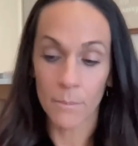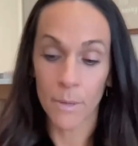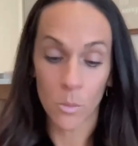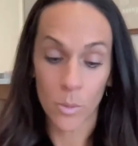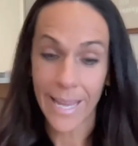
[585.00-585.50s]

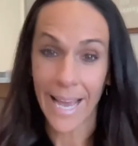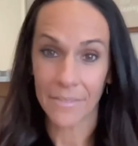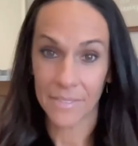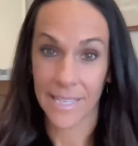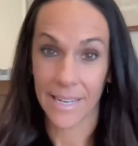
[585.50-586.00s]
But we
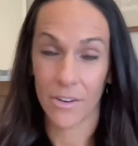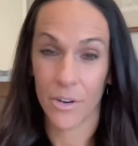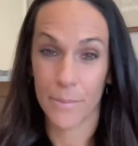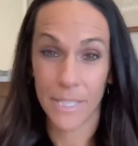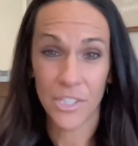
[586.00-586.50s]
have to get on
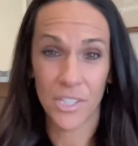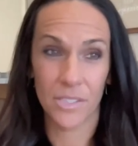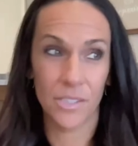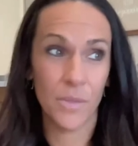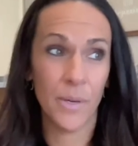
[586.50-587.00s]
our mission
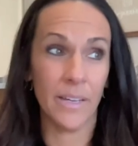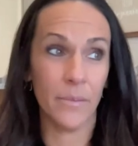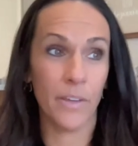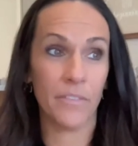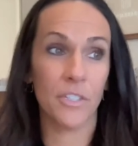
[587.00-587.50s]
and do it.
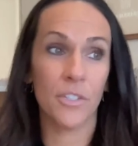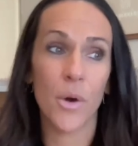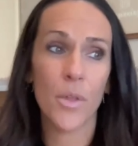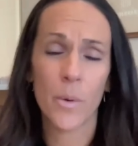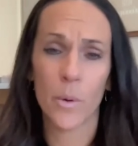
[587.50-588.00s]
And we have to
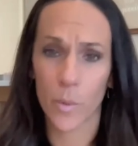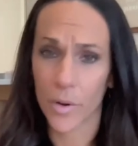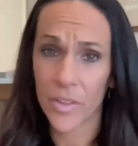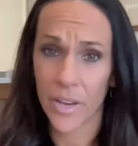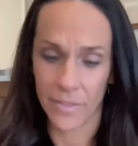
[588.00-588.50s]
know that we're
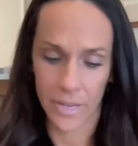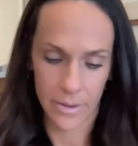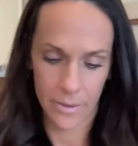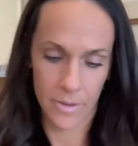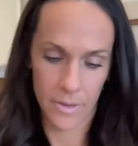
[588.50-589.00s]
worthy of it.